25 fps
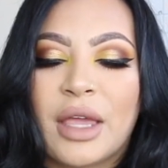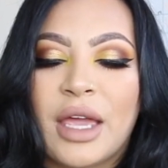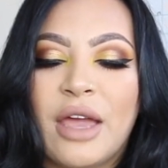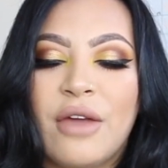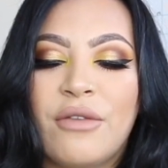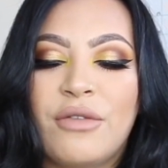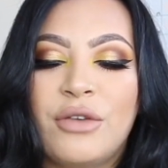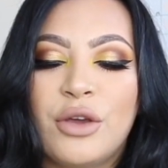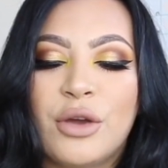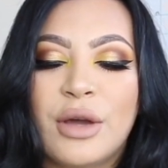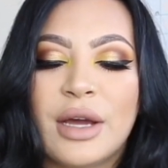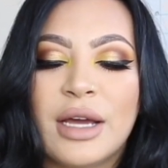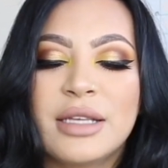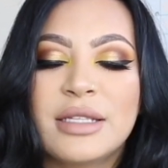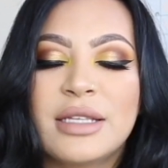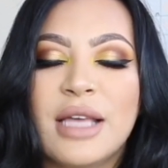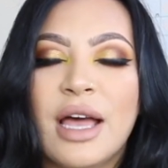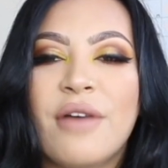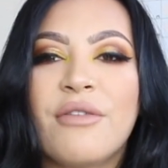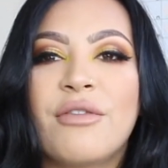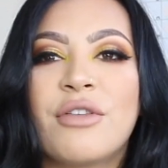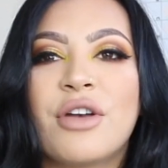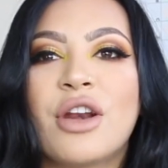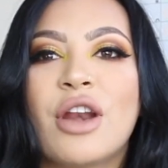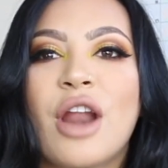If you guys
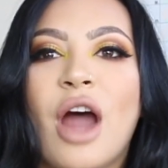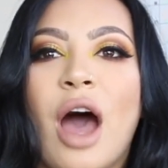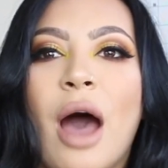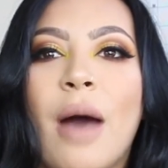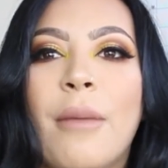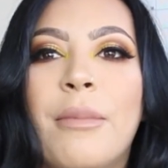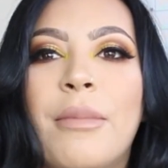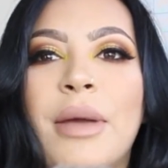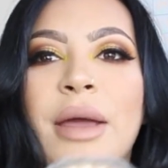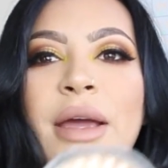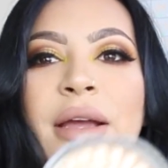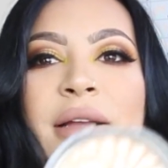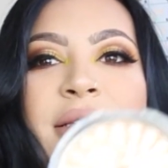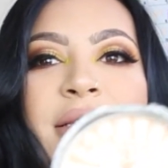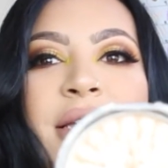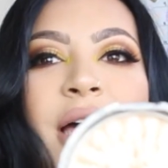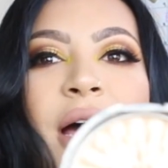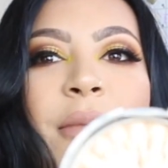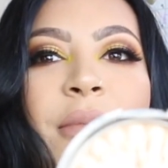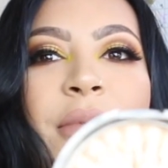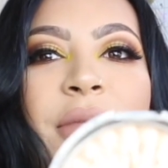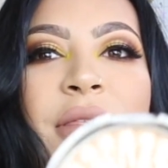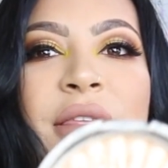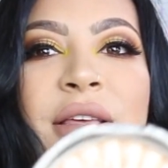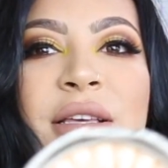have not picked
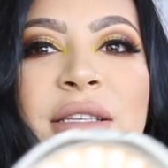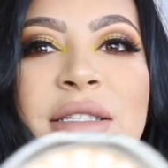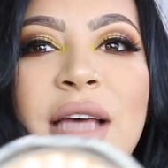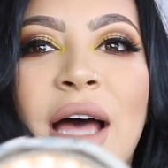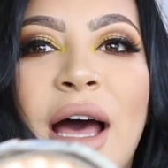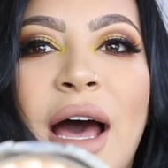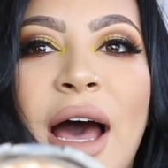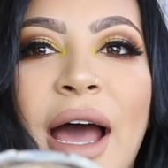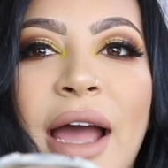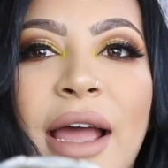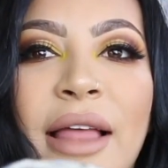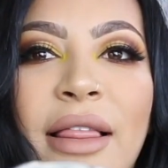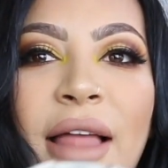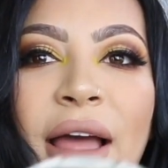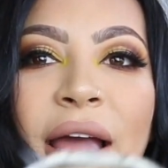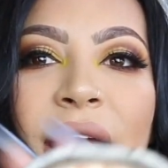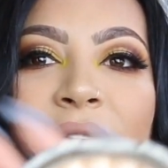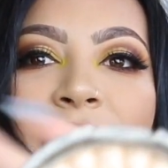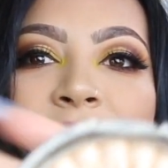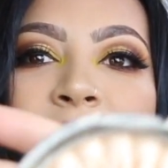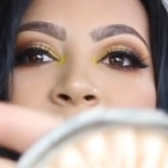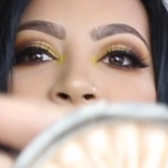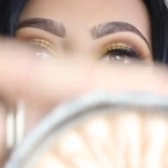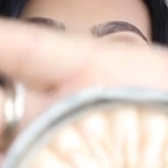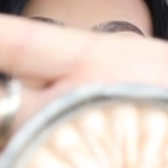up this
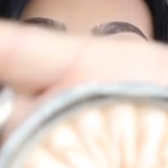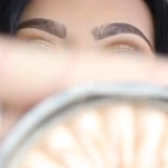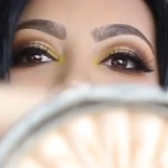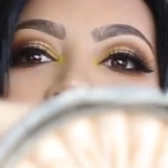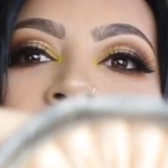highlight,